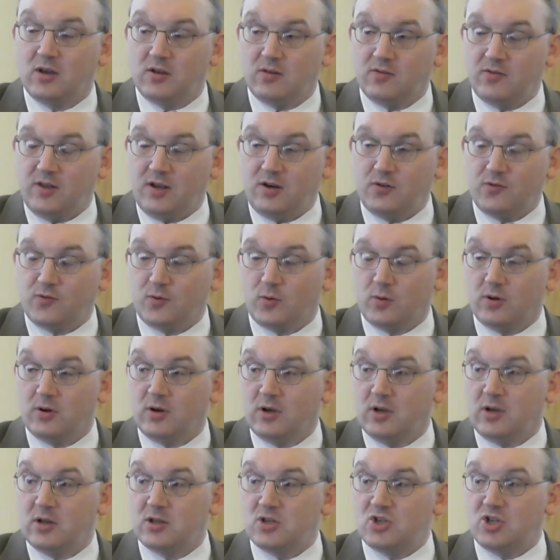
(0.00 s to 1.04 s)
Therefore,
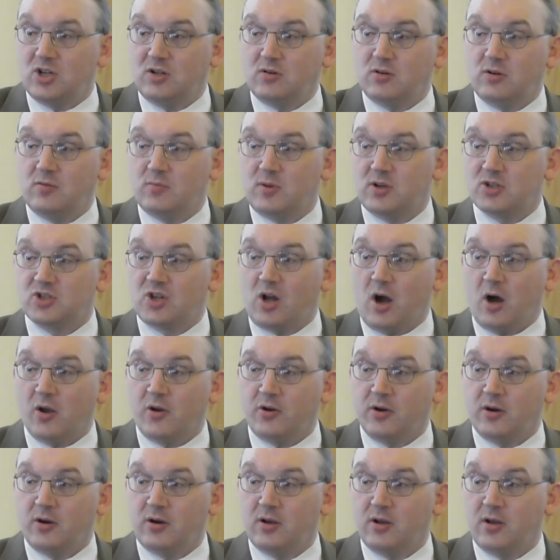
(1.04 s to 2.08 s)
children must
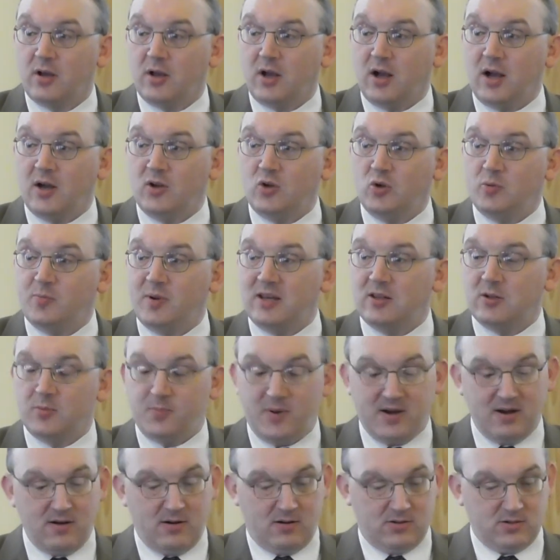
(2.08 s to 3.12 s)
honor and obey their
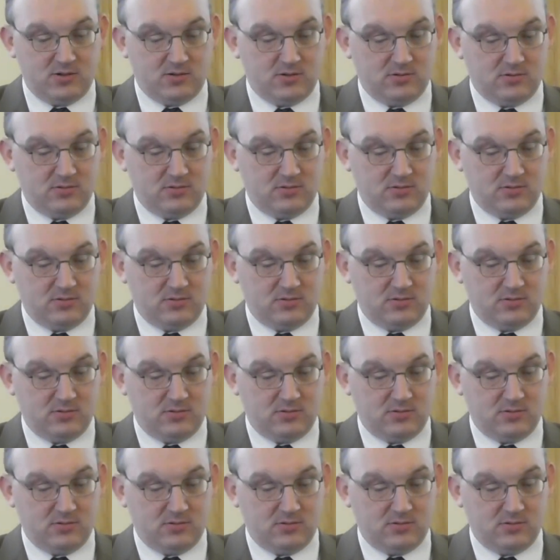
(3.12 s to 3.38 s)
parents.